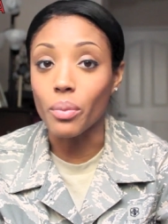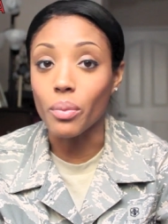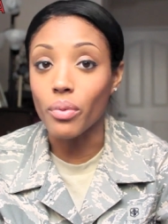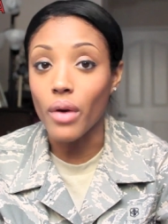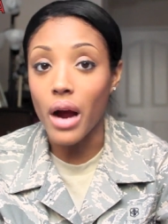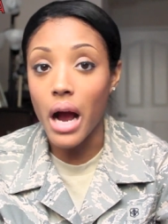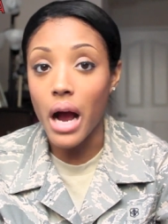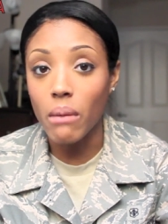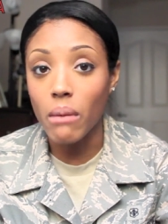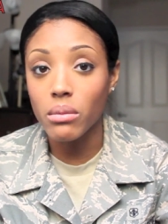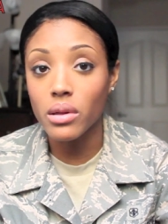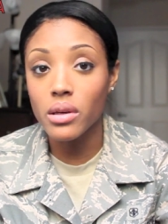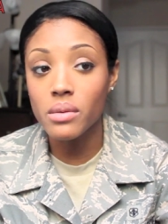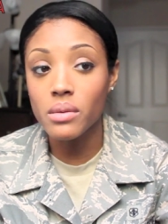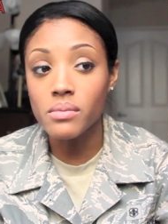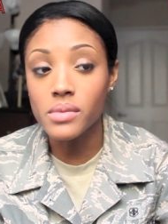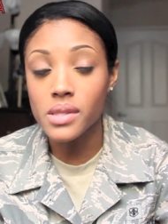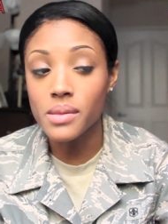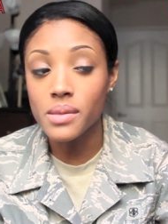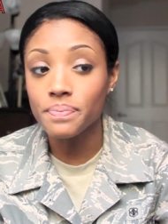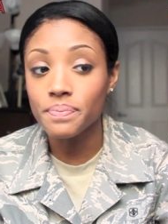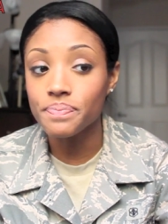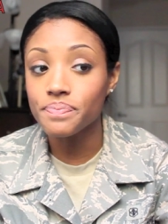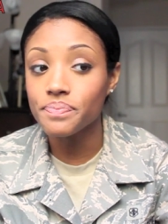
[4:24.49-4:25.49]

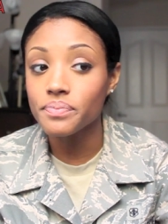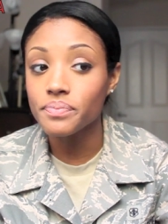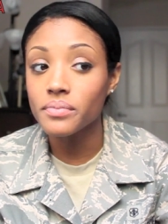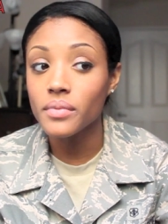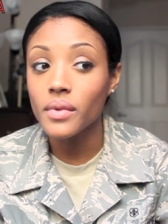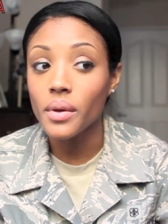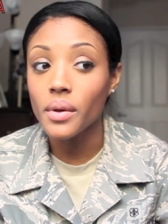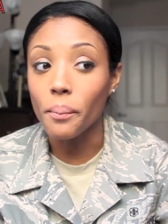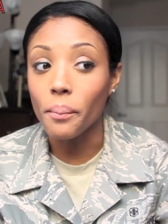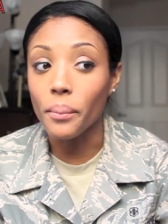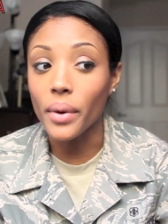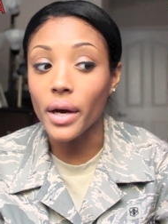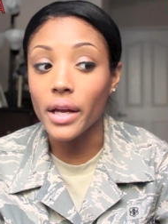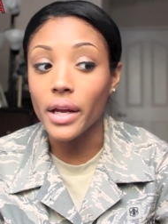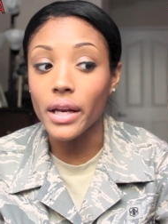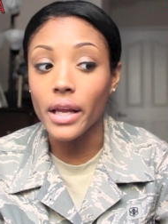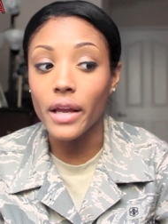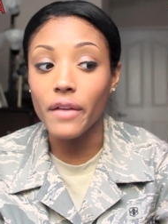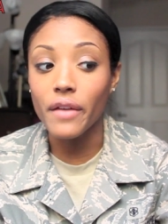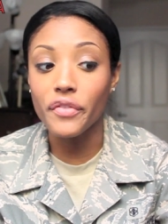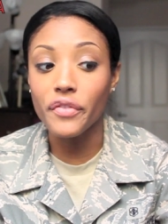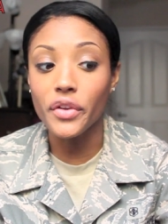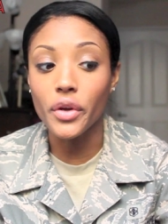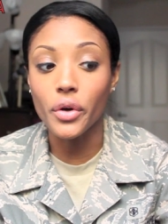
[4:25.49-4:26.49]
problems. But
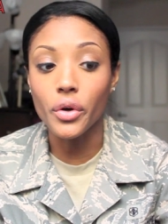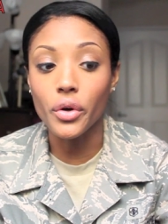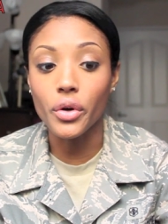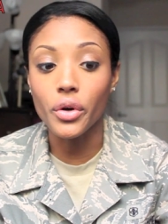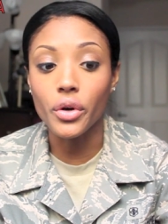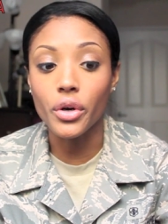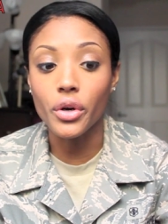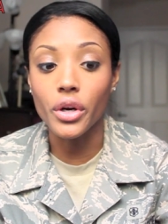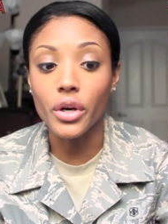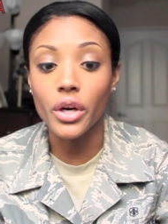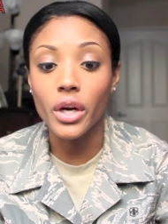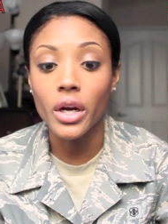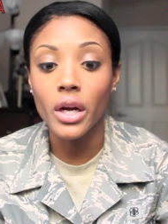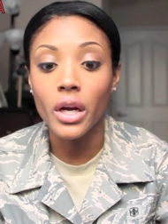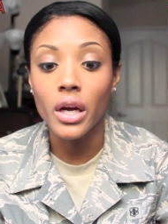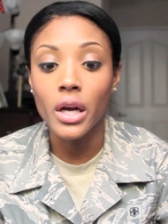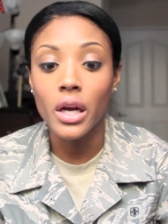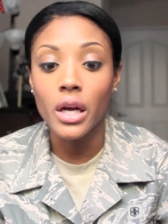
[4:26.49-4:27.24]
if you're